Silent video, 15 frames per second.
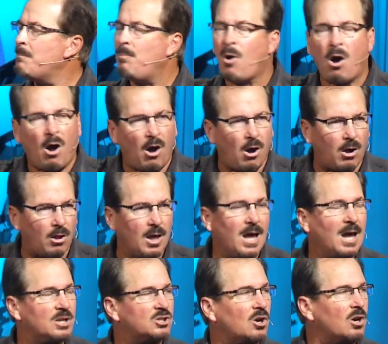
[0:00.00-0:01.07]
Paul
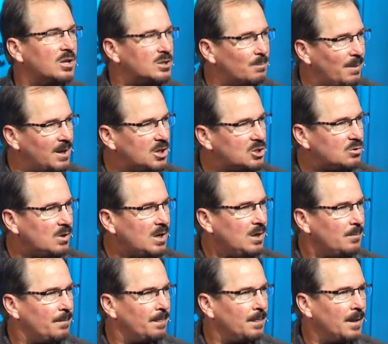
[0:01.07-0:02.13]
and started his ministry,
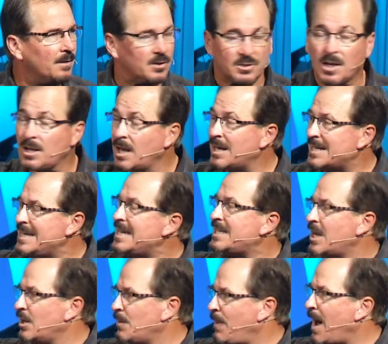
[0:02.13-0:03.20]
there's not a lot of
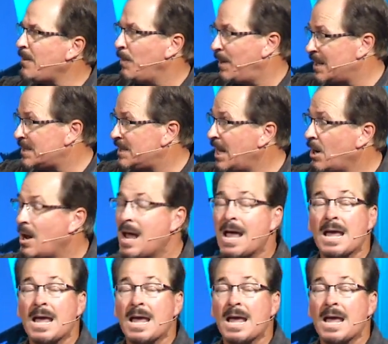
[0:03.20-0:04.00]
detail in the Bible, but it's there.